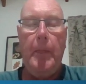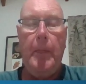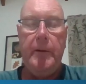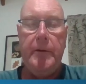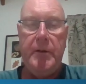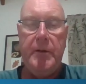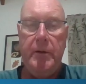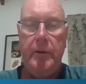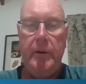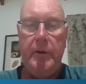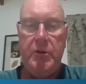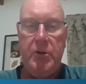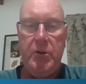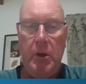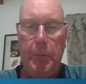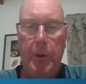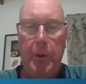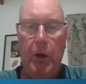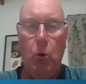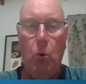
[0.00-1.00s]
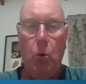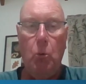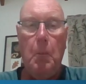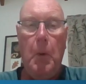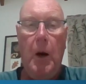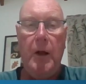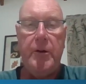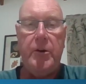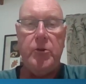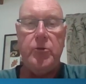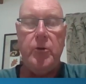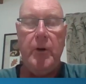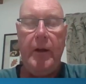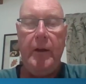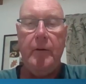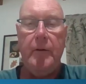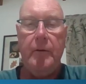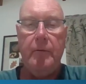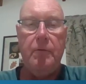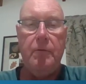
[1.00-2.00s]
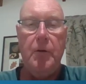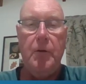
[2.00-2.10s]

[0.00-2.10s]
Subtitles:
the typical monitoring